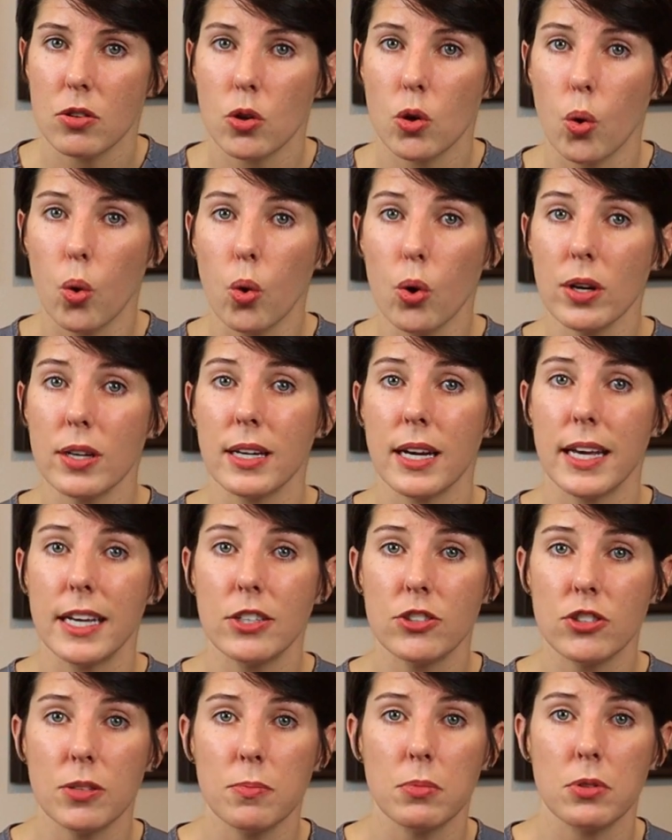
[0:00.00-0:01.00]
the
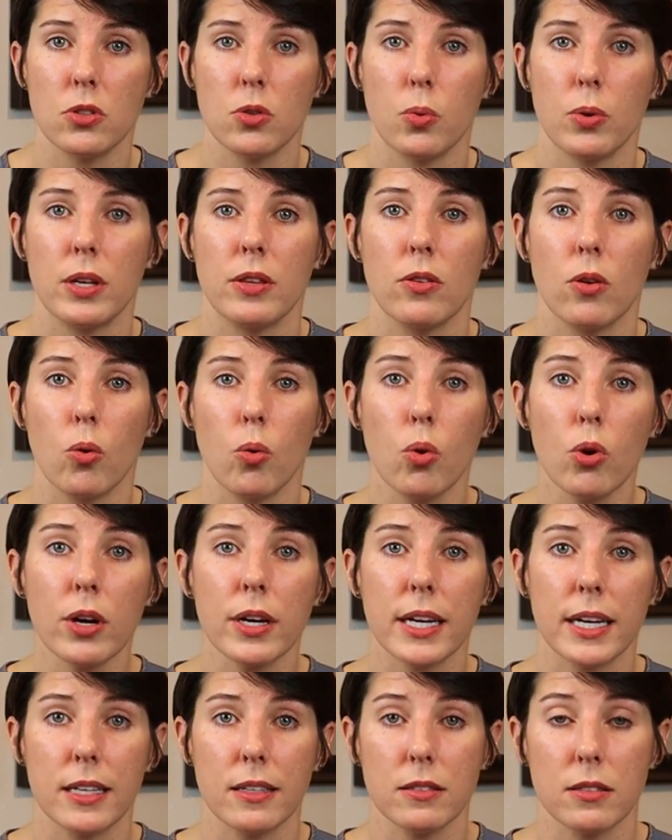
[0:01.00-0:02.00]
coordination between the
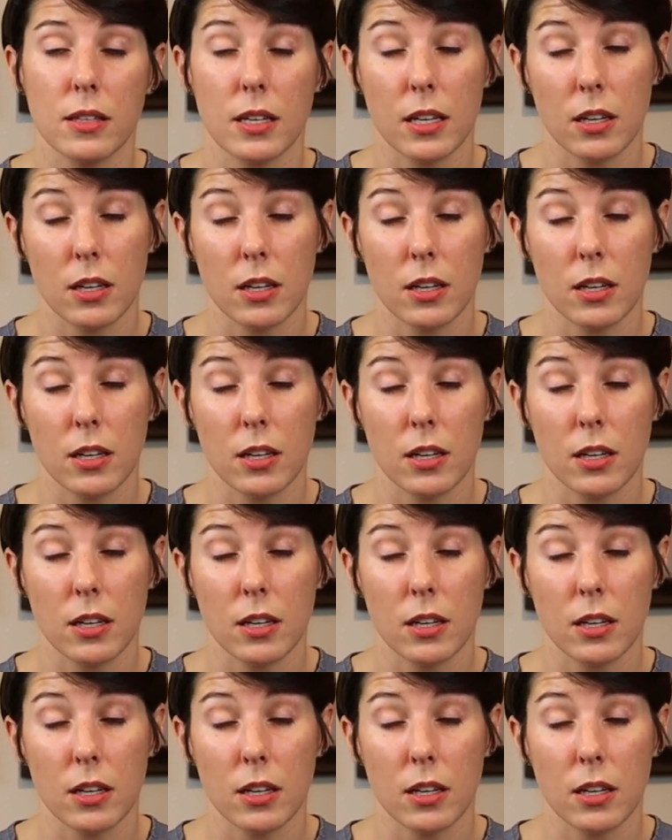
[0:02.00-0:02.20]
organs,